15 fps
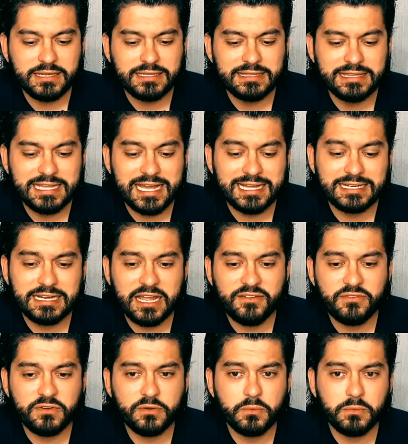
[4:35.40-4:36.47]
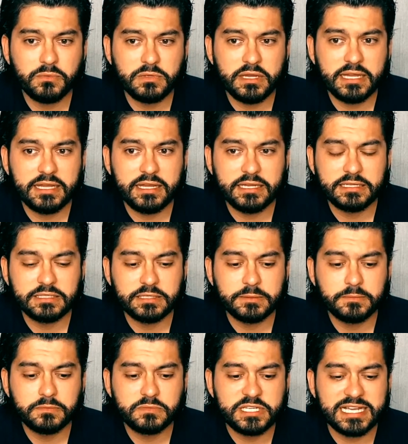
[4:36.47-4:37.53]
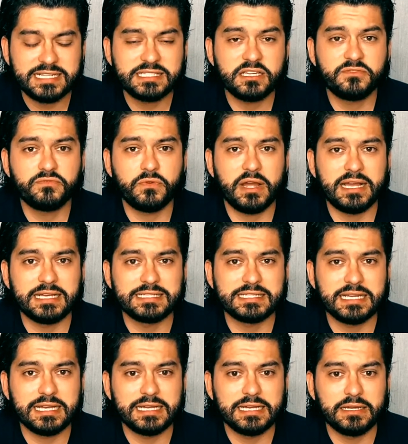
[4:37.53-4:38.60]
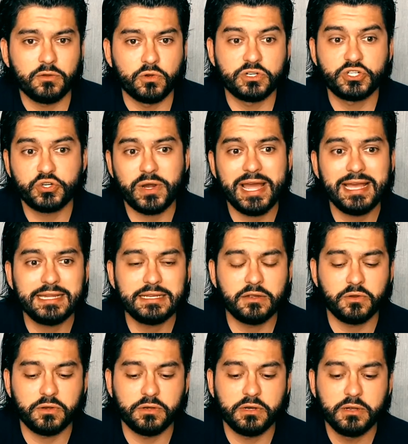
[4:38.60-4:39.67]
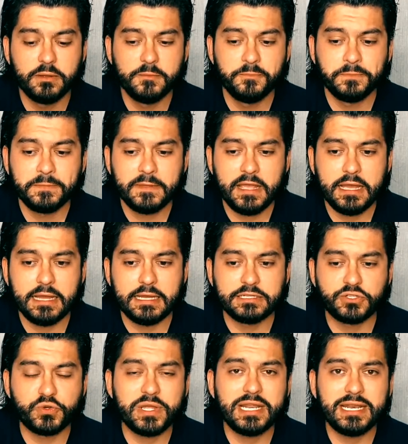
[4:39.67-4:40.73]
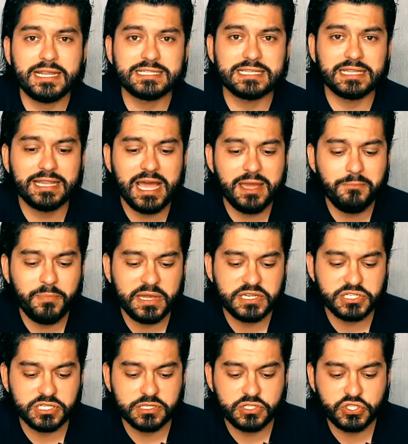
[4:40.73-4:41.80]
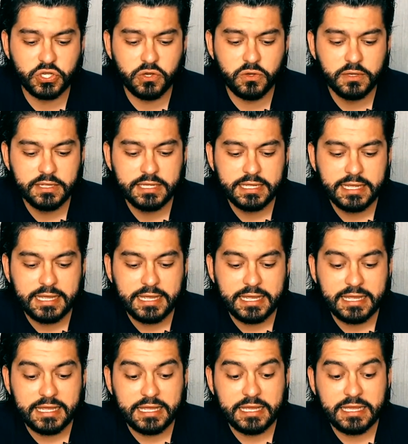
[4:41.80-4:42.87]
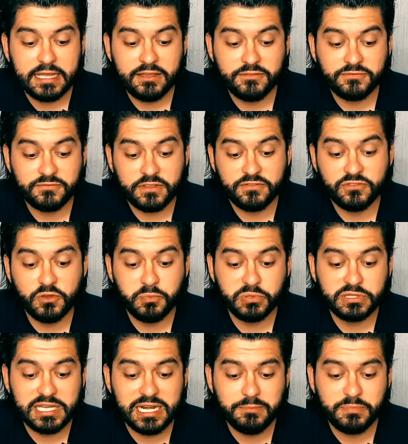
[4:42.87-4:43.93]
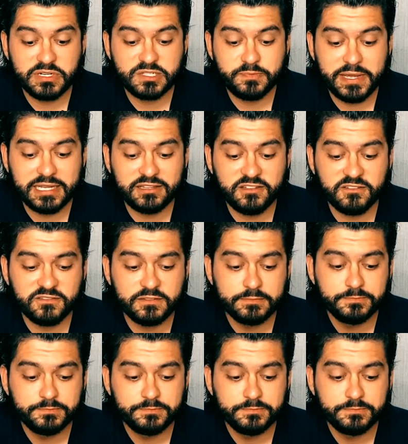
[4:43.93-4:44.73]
not ever tested as or tried or treated as a Lyme patient. So if you put that in perspective,